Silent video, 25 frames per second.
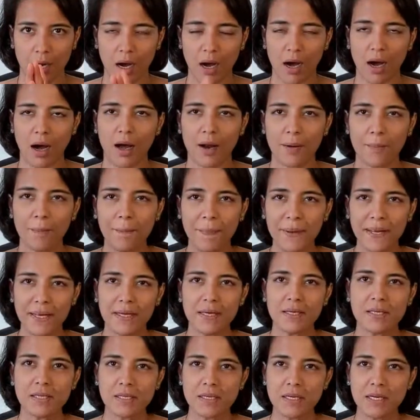Our
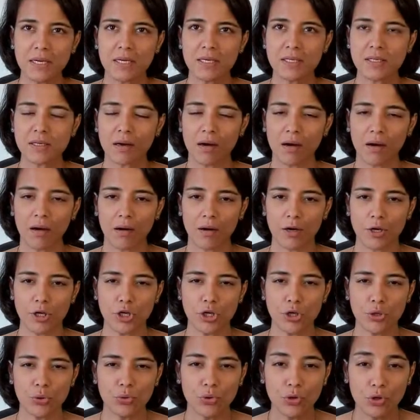biggest needs are
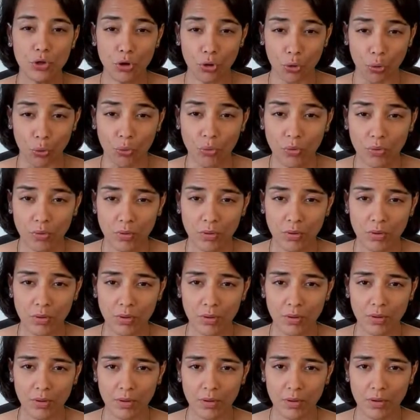to grow,
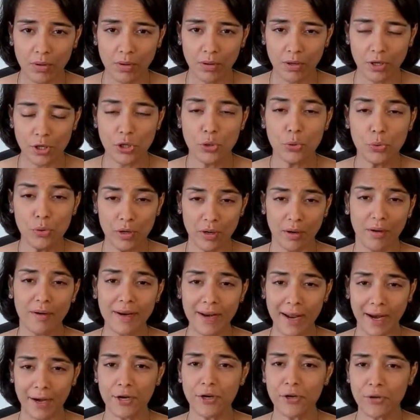to
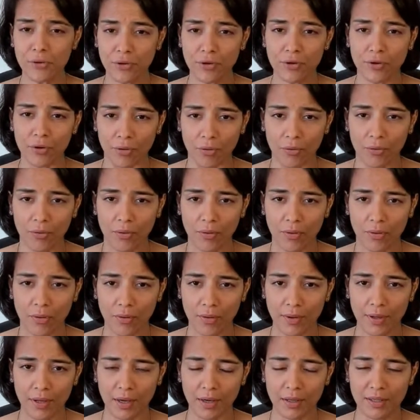learn, and to grow.
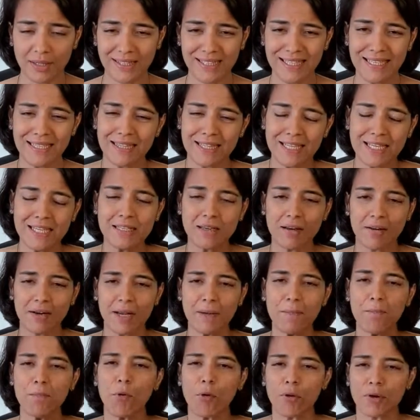Yeah. These are
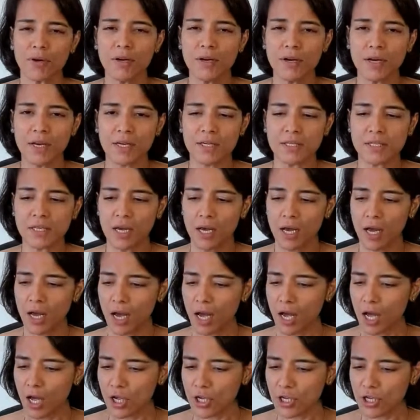important needs.
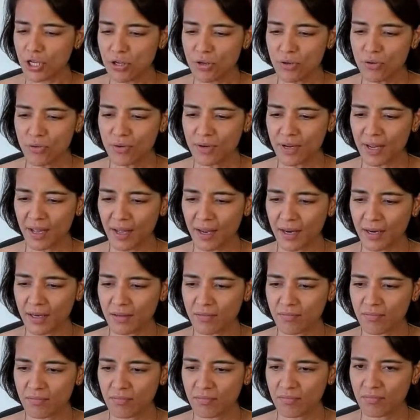You
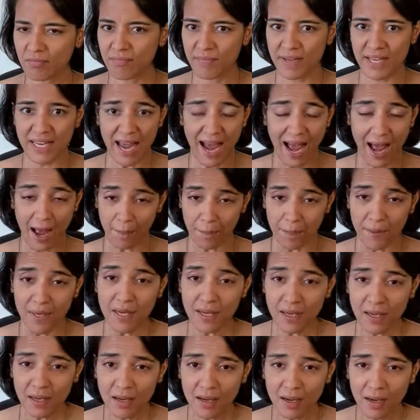can be
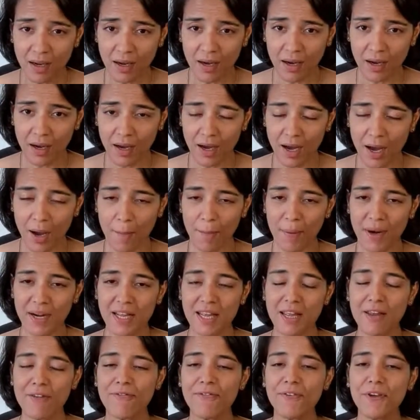happy,
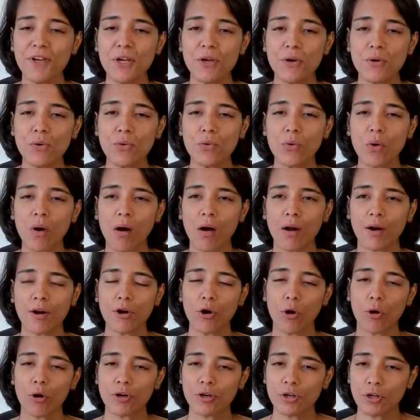but if you are
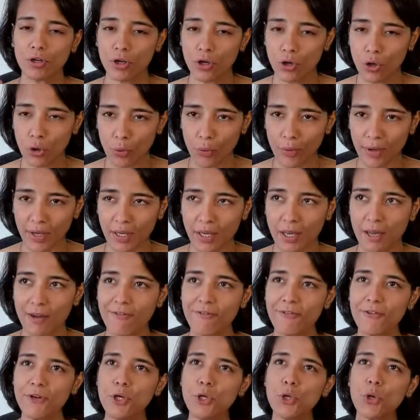not growing,
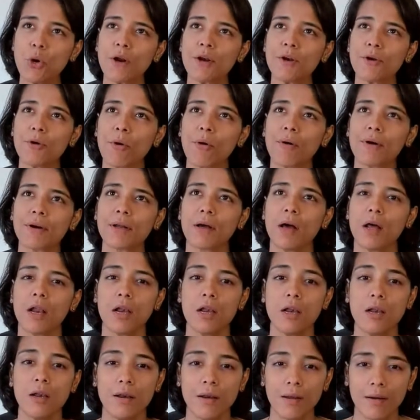if you are not
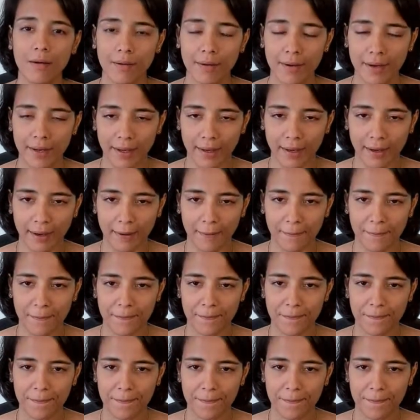learning,